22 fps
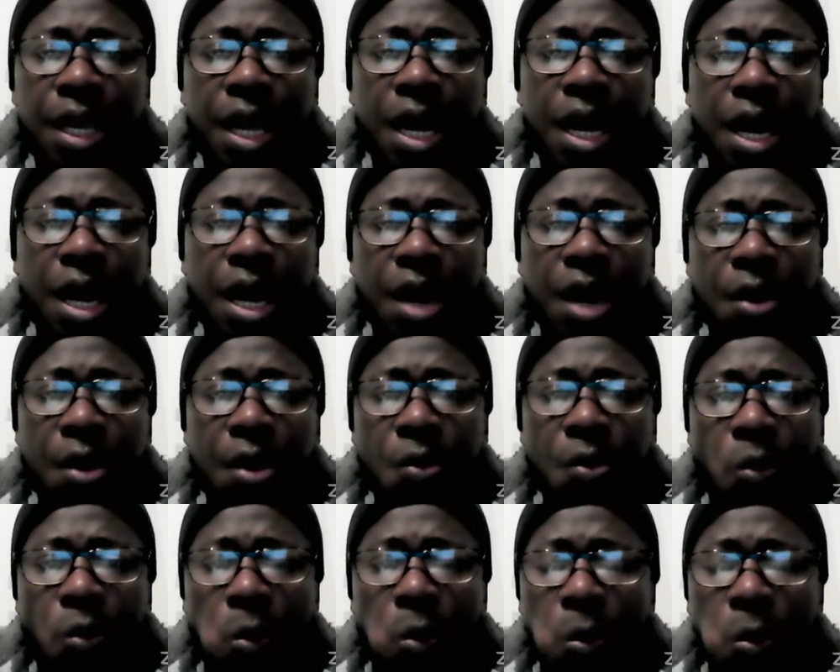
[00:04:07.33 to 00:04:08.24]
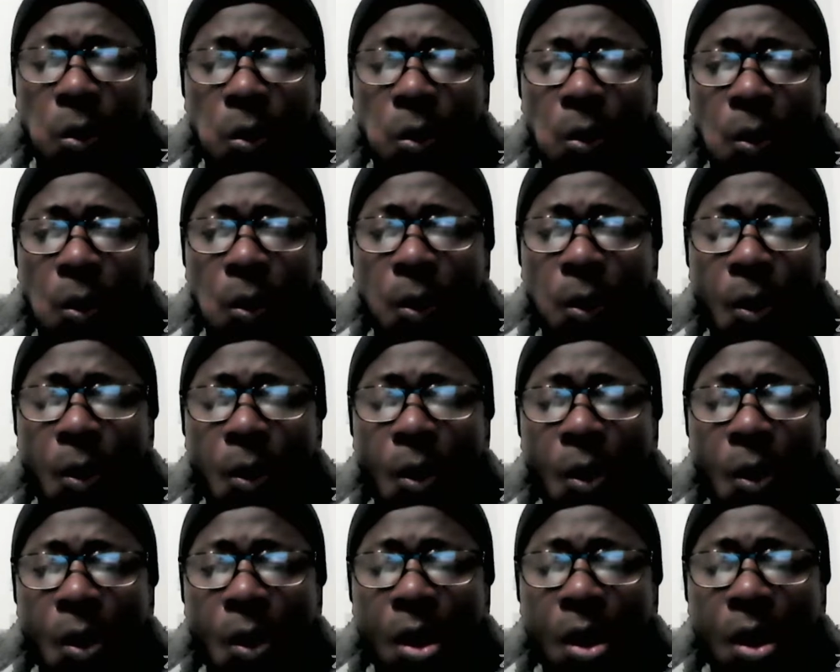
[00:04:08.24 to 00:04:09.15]
um,
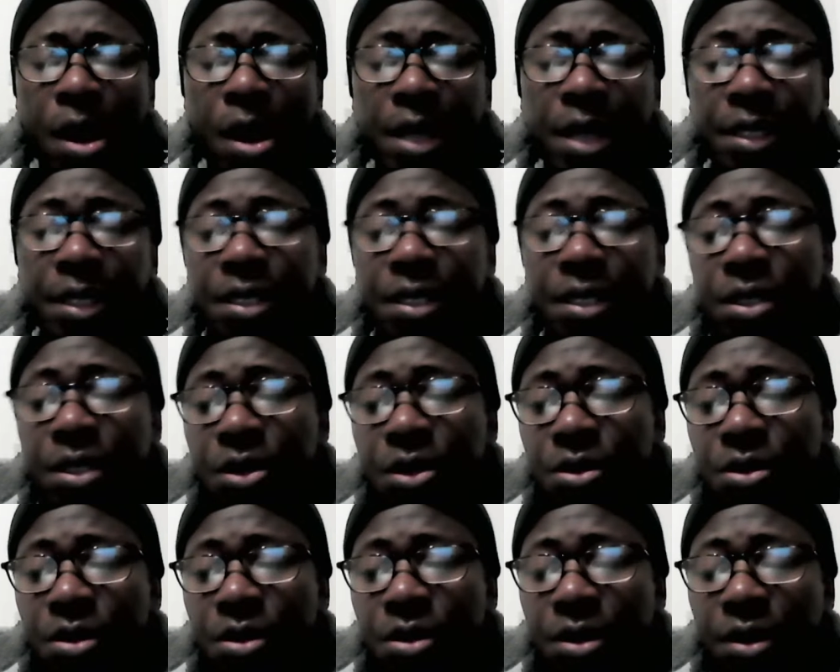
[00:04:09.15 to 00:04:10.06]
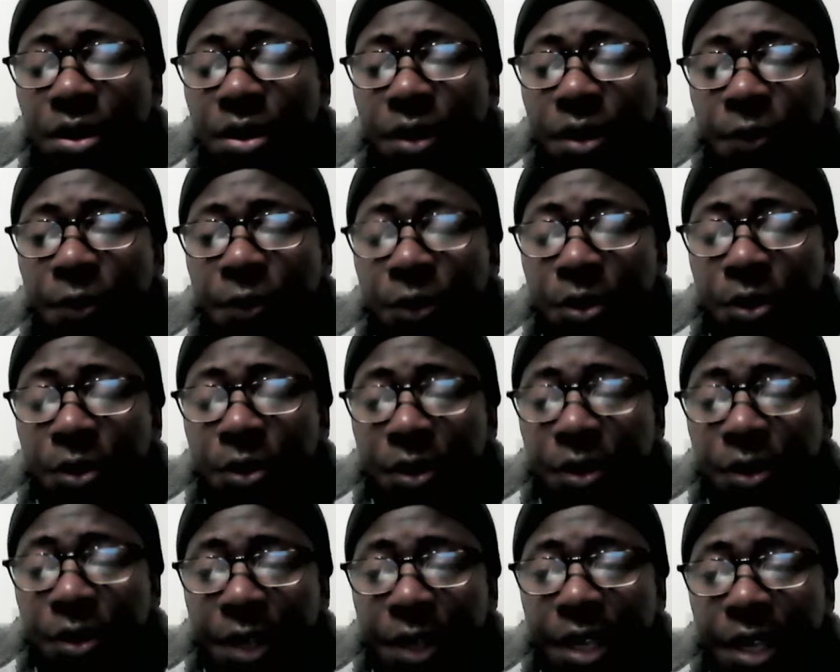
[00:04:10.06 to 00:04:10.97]
and this is if you
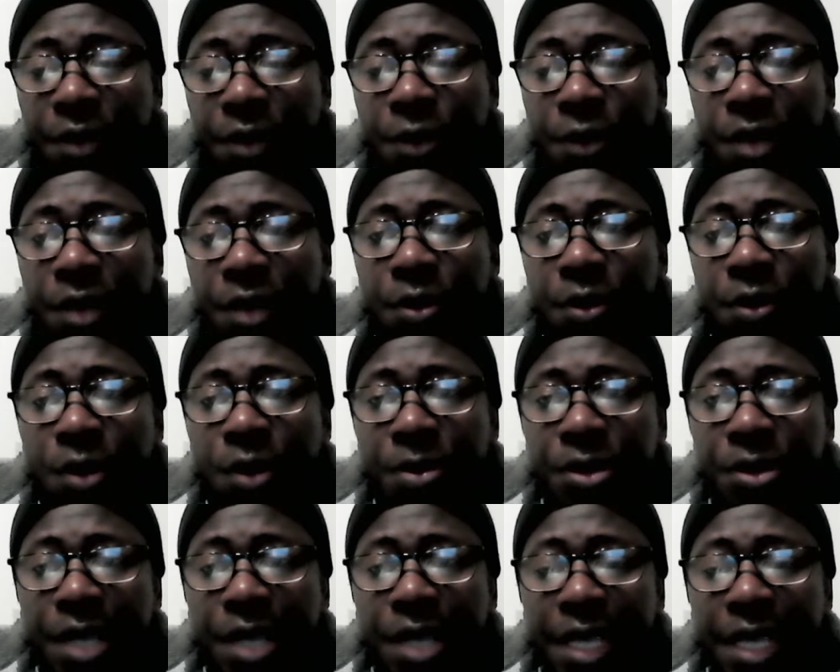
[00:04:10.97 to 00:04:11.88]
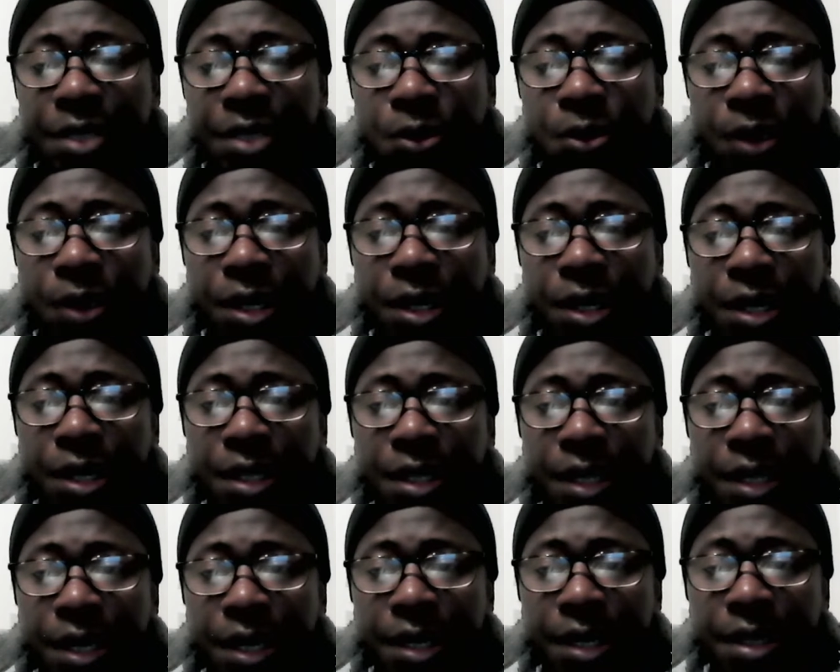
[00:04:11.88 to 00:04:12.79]
have a website where
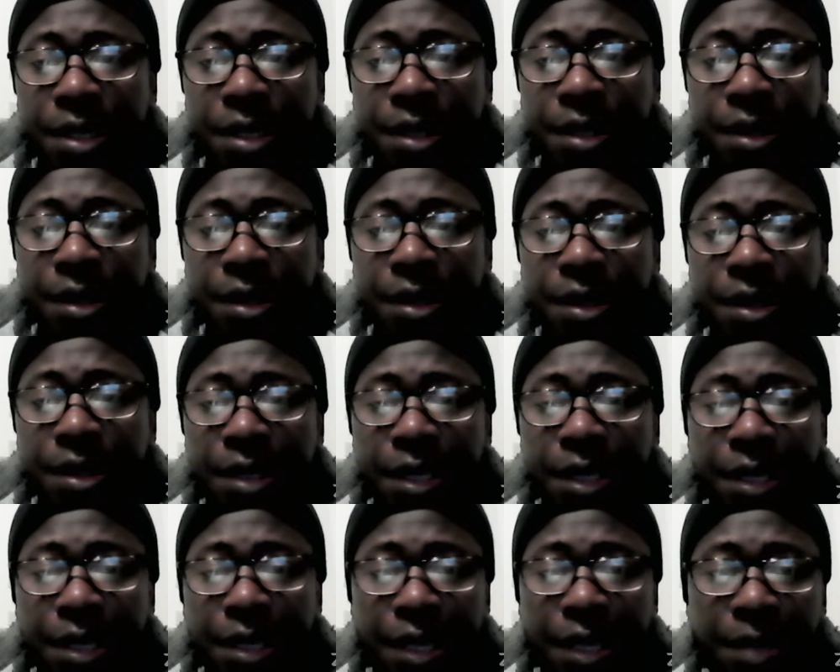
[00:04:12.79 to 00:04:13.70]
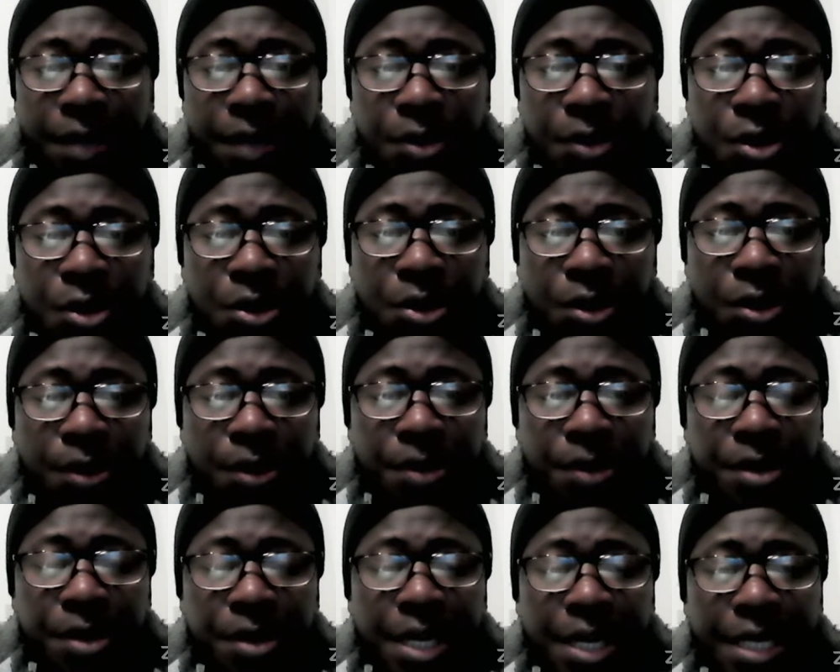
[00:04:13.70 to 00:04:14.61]
they can come to your
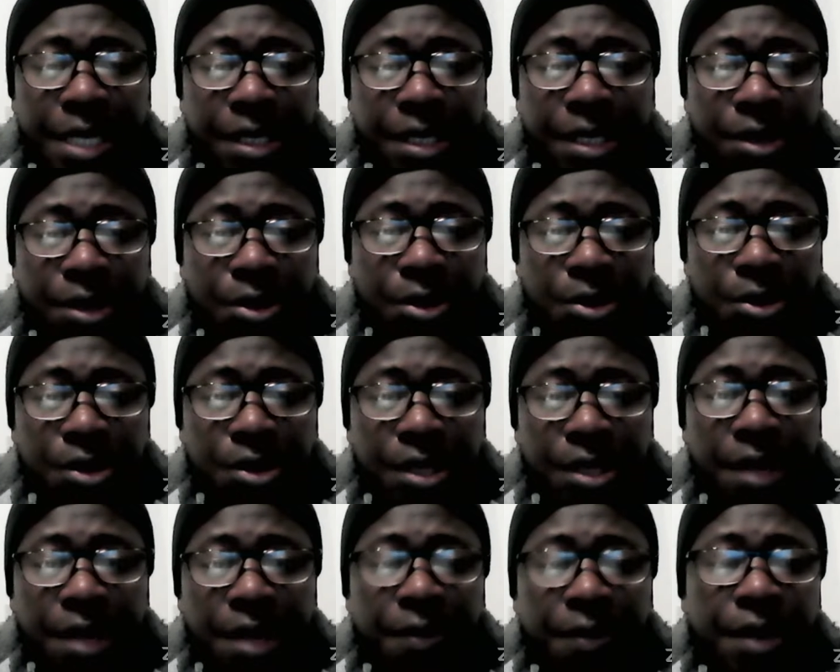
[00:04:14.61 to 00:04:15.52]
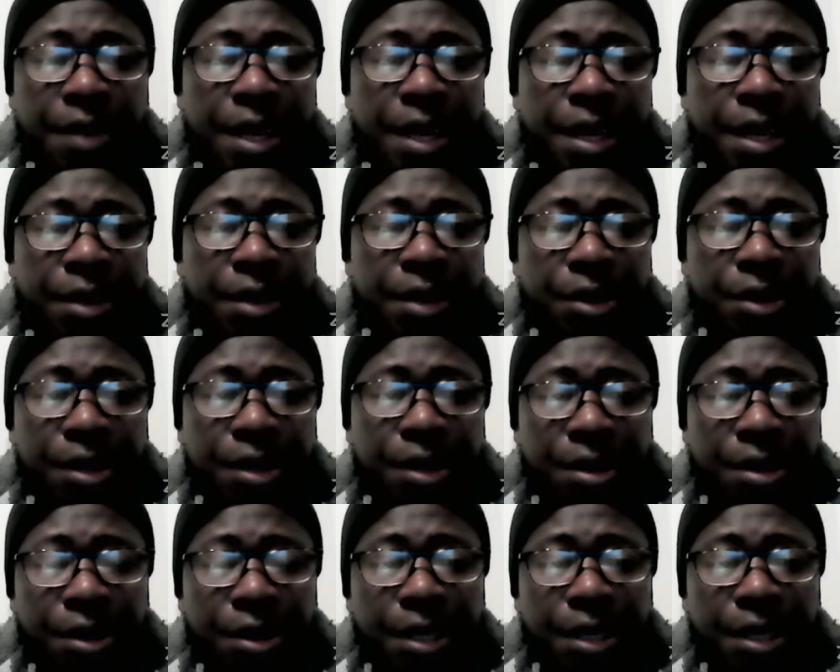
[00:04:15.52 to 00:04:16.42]
website and do stuff there. You can
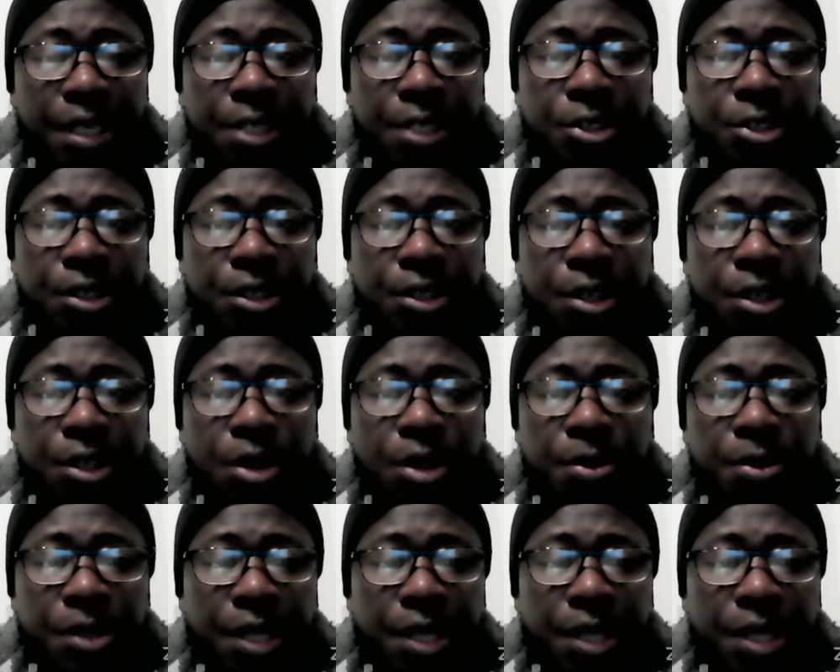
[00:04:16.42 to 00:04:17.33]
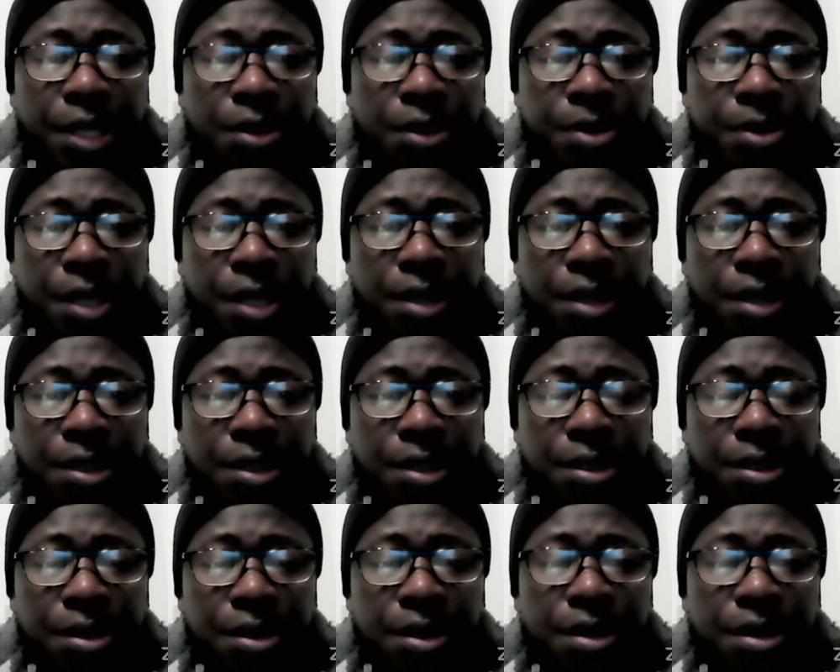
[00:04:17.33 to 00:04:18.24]
literally
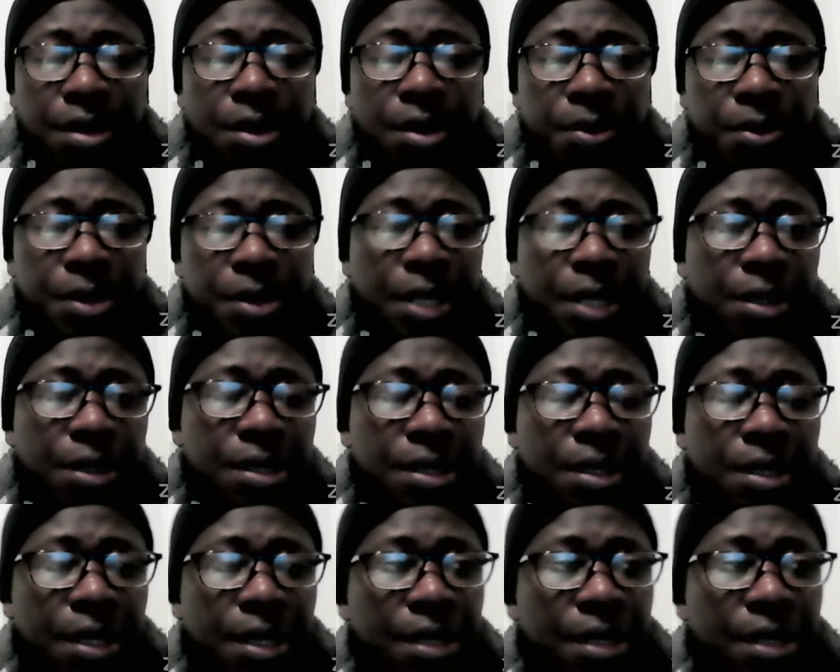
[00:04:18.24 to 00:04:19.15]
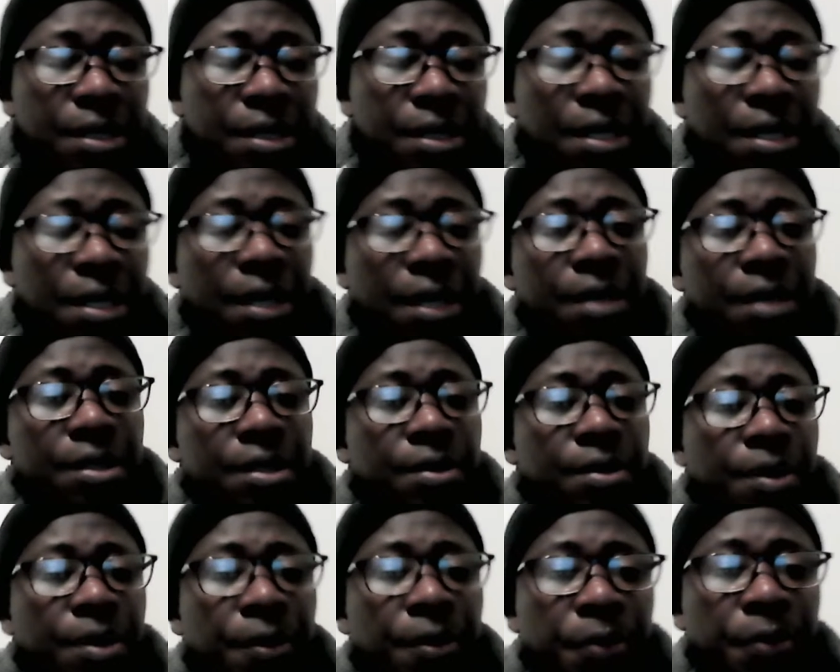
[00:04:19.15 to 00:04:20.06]
upsell to the
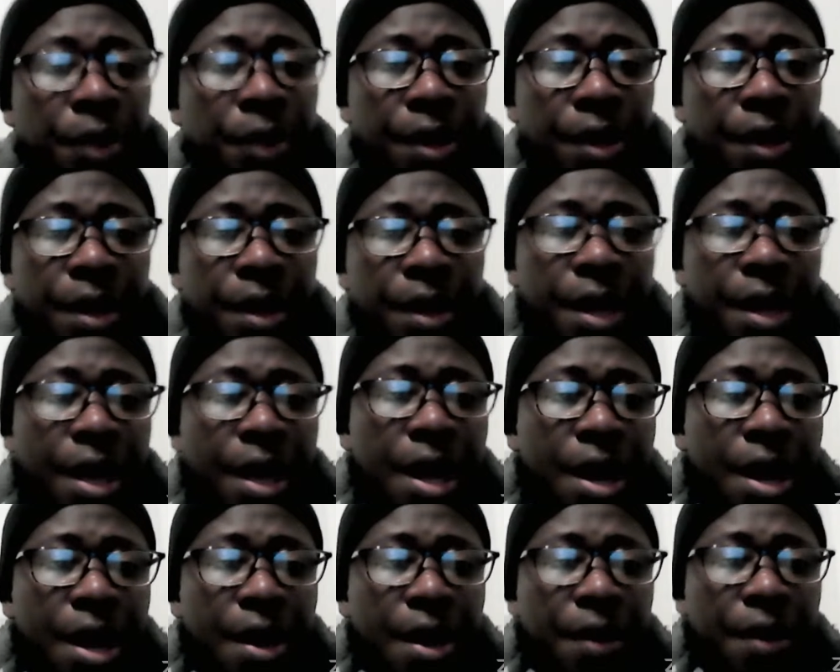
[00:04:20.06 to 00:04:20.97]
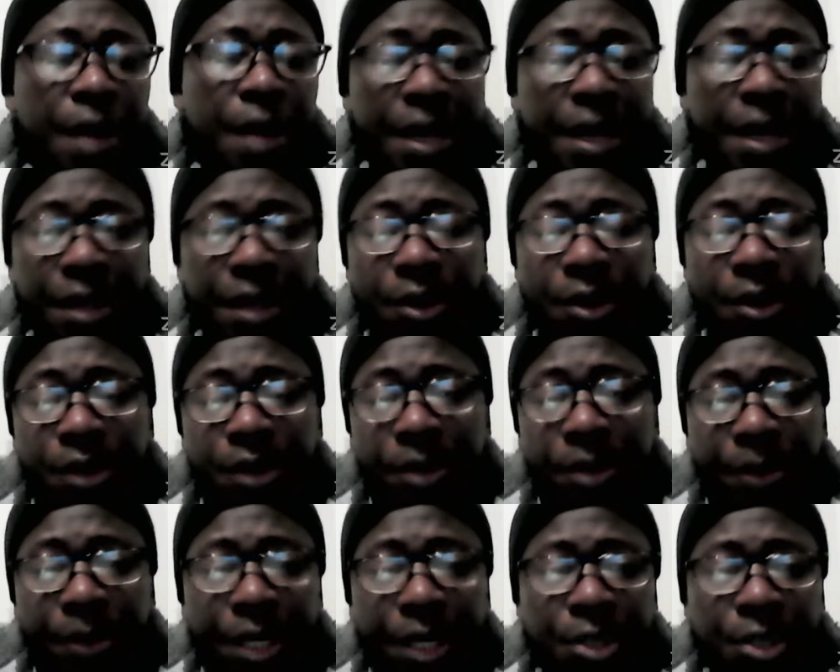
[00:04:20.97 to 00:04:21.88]
customer at the
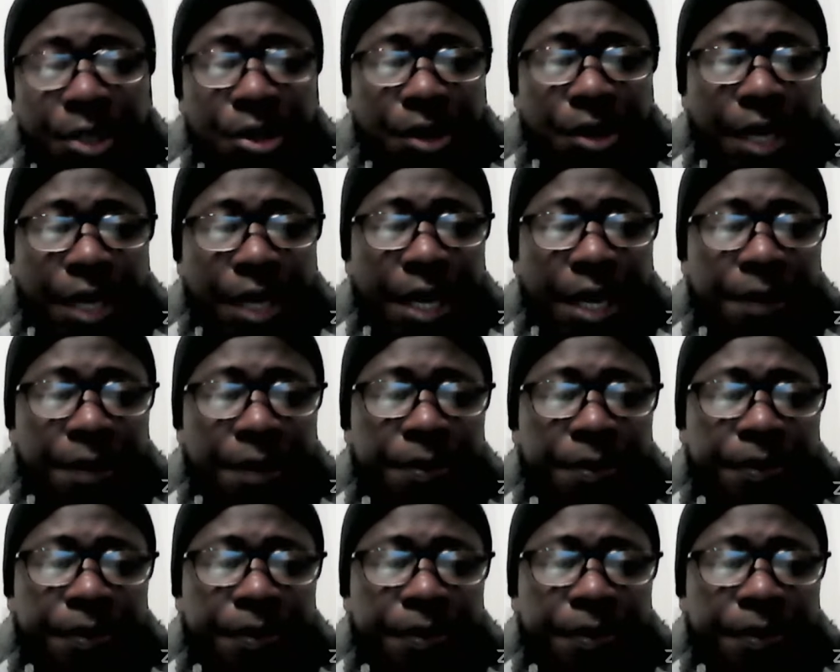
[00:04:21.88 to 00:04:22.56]
other page. Okay,